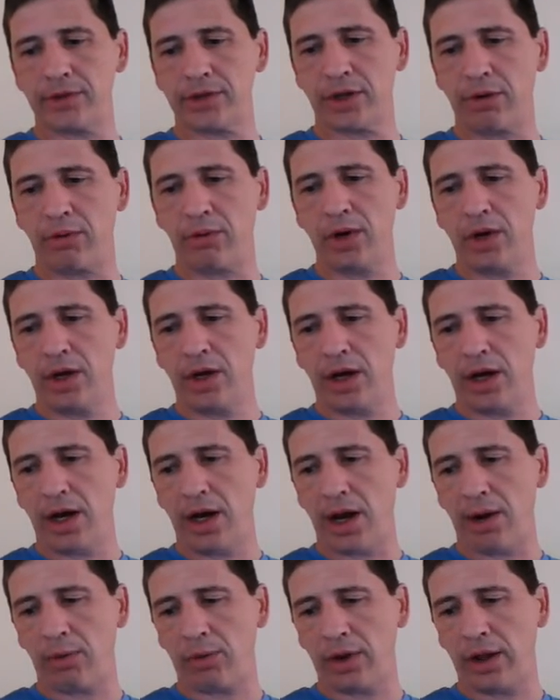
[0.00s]
So
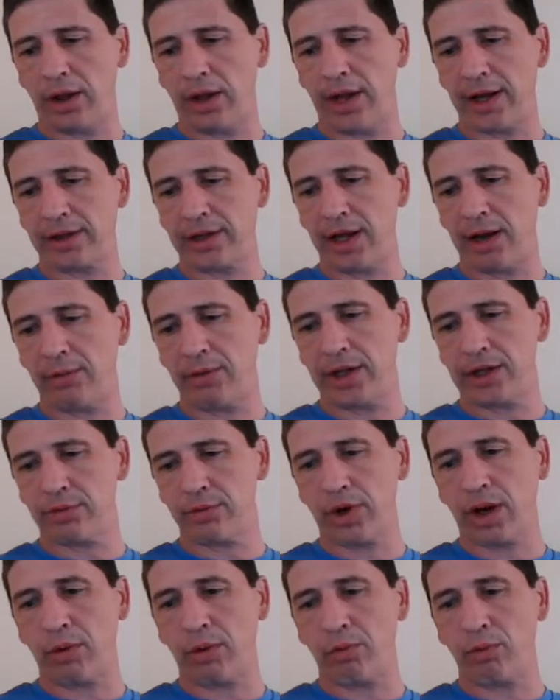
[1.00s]
I really like that one.
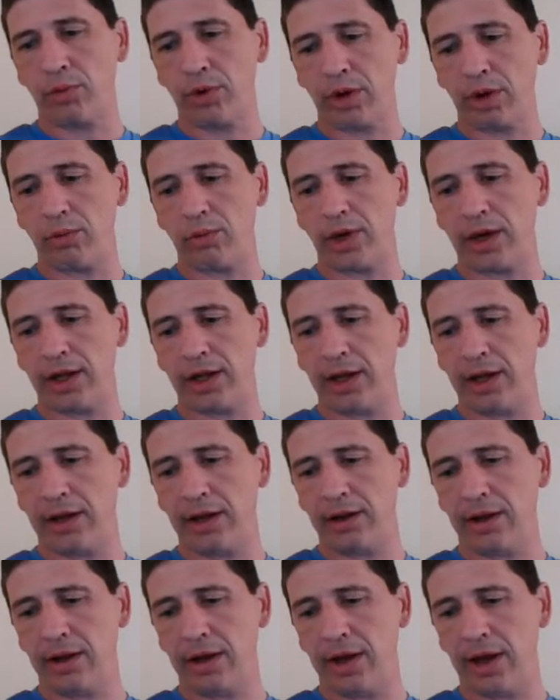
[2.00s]
That's one I really want to
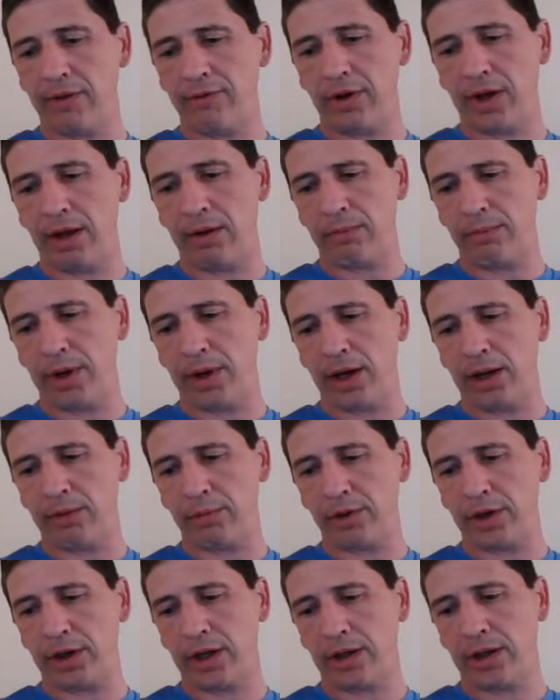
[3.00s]
get. I haven't been
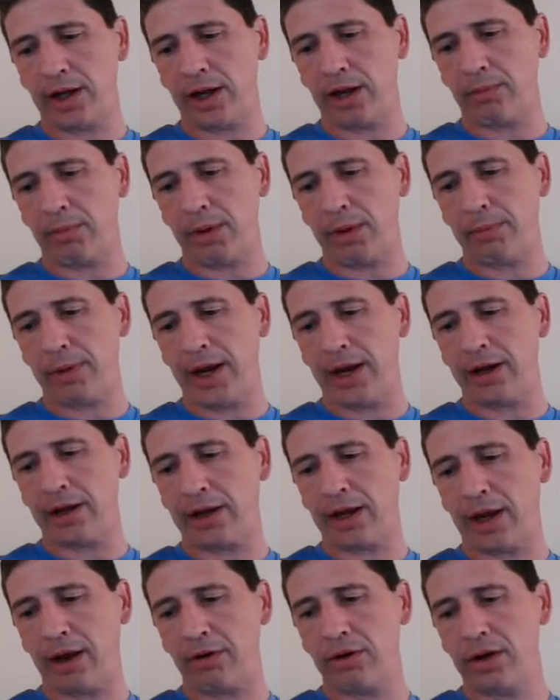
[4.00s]
able to get that on my paid
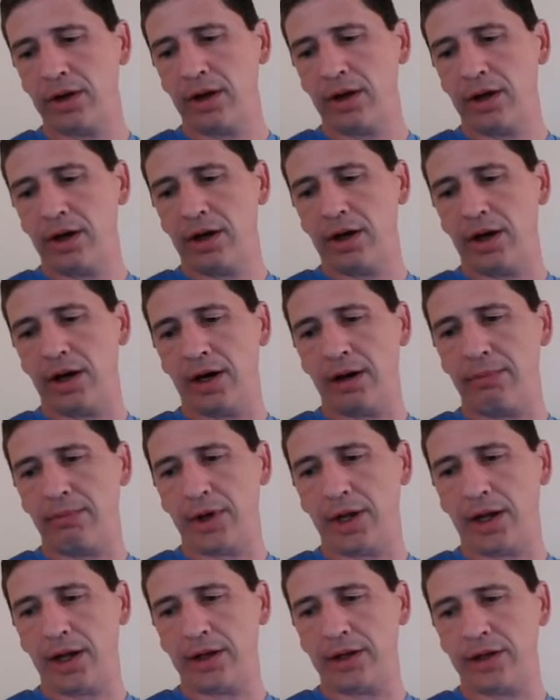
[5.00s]
account,
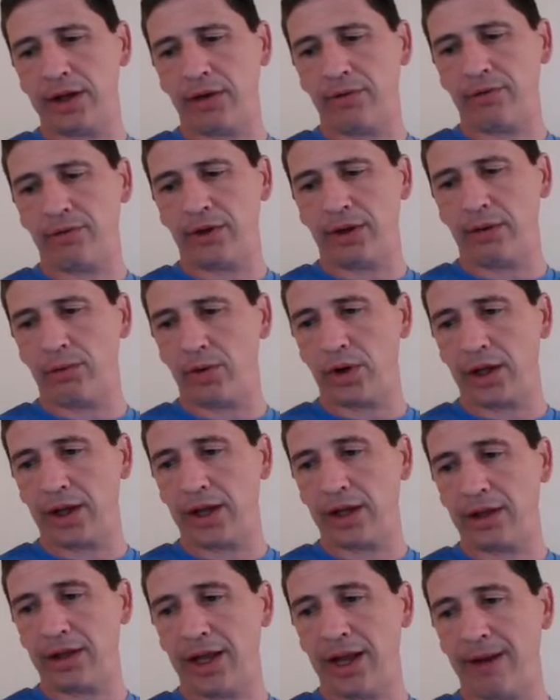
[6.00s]
but I definitely want to
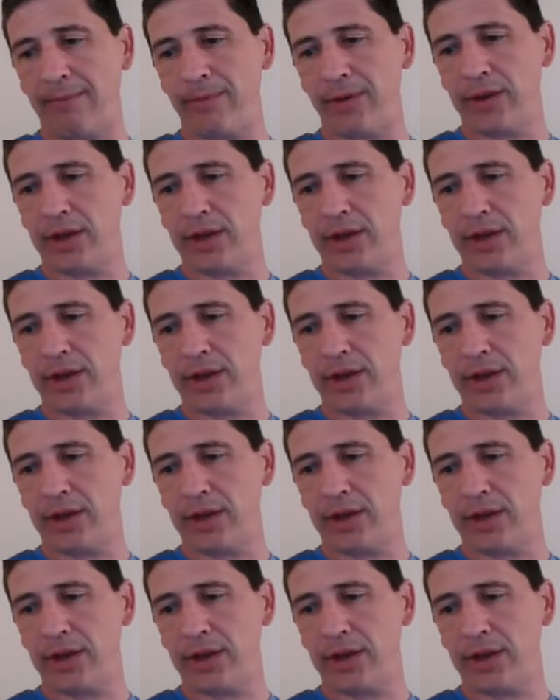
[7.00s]
get that.